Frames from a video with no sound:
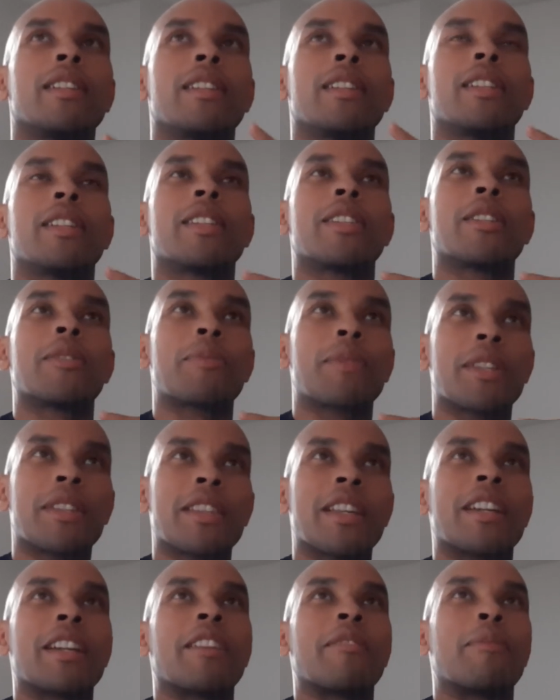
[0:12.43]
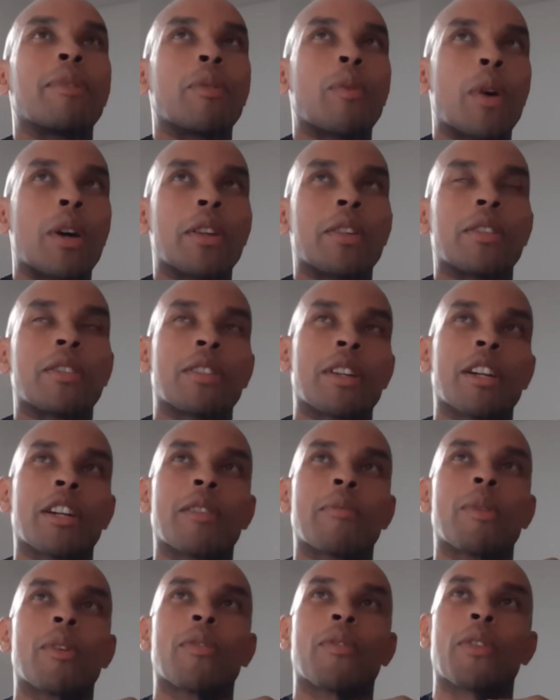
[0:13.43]
something that I've been wanting to talk
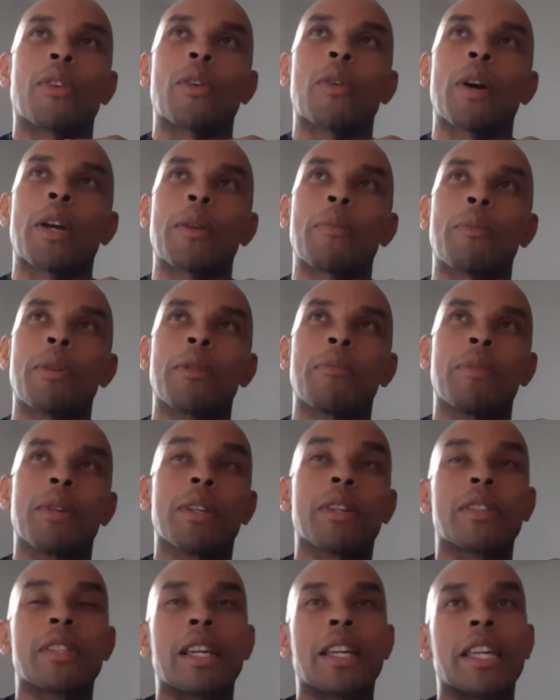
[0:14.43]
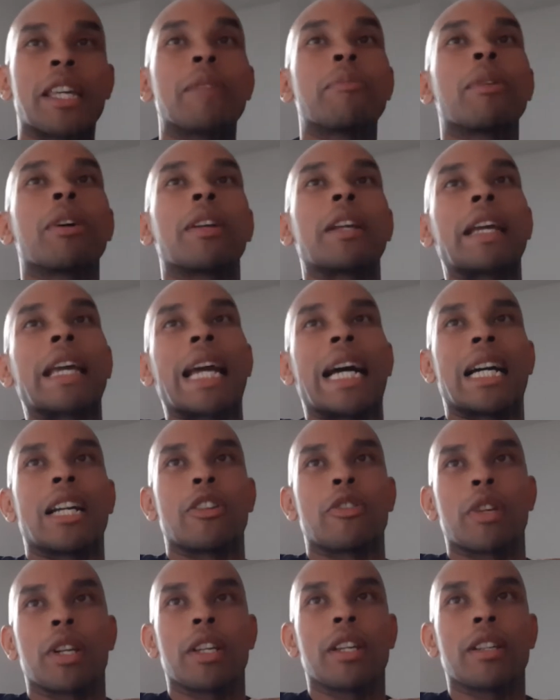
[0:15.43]
about for quite a bit because I keep on
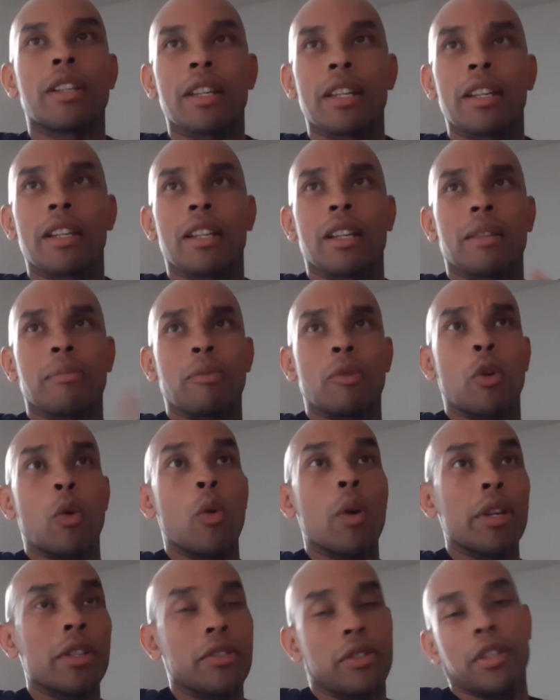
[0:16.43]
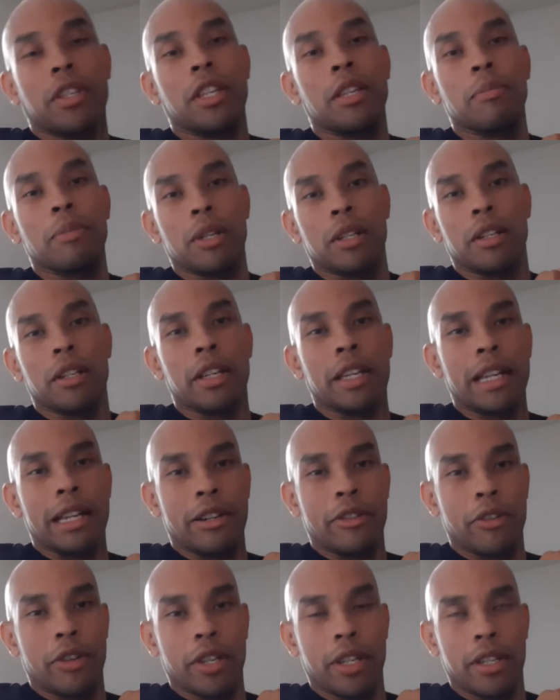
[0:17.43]
encountering it, and I'm going to keep on
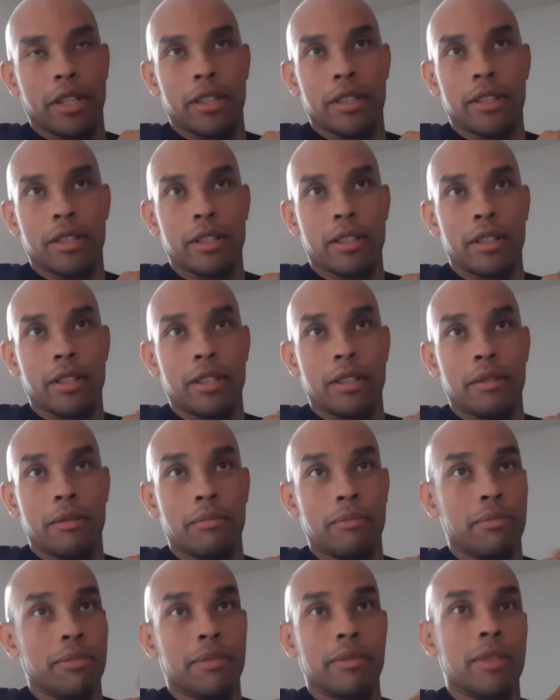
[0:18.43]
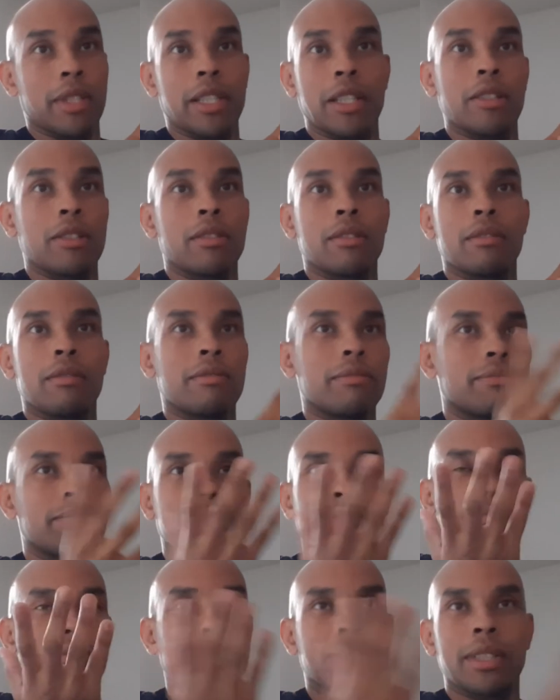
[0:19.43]
encountering it until
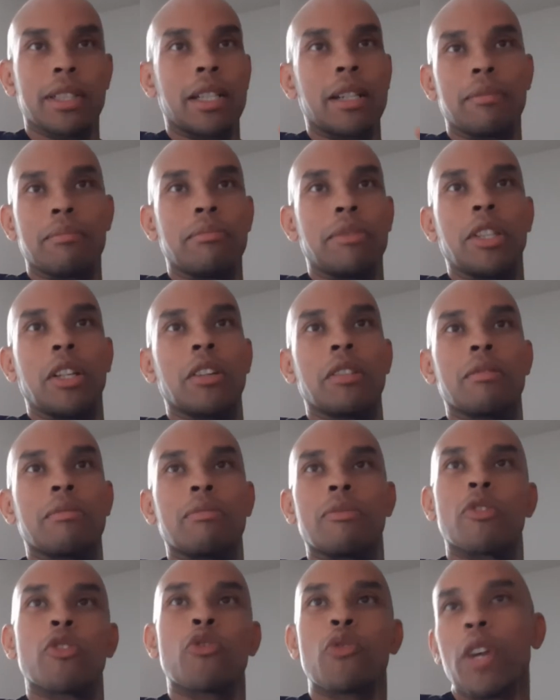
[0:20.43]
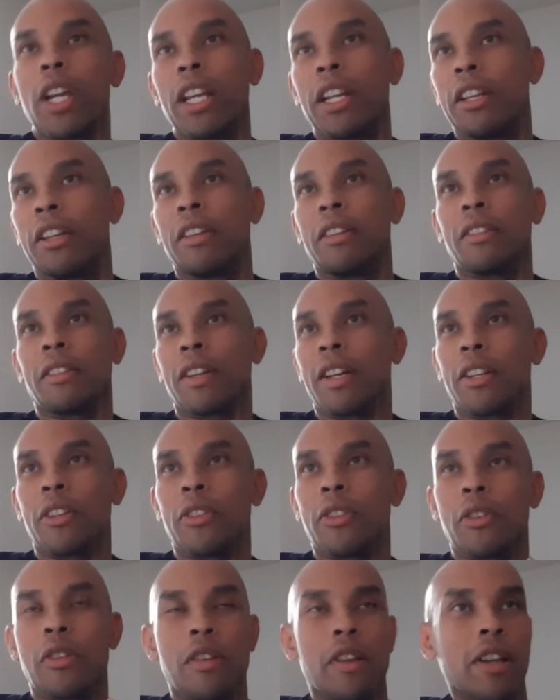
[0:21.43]
I'm done training. I don't
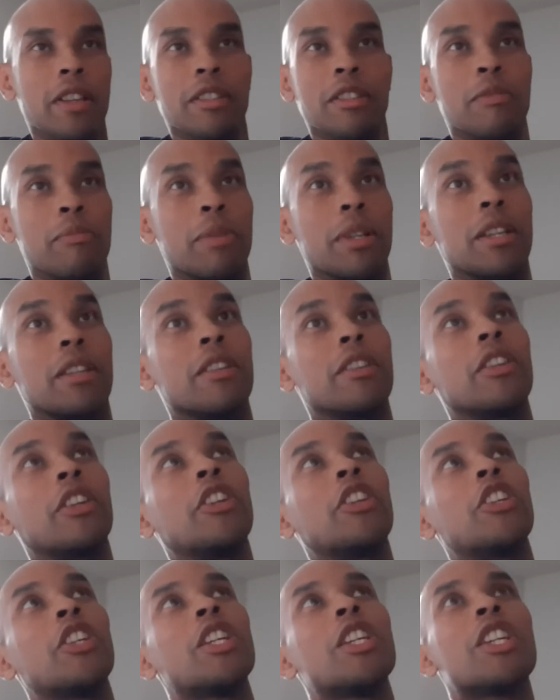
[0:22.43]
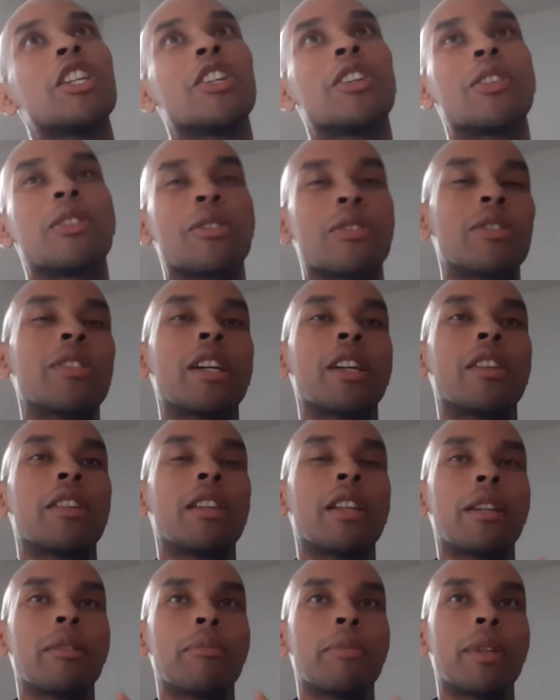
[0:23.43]
know, that's going to be years down the
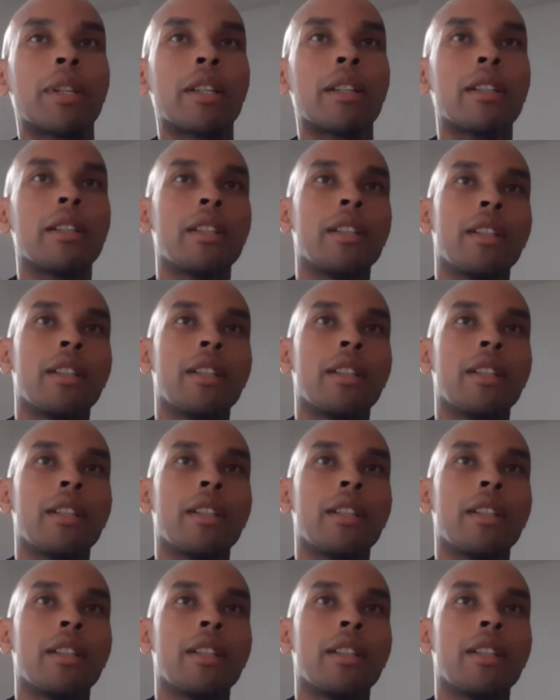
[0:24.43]
line, but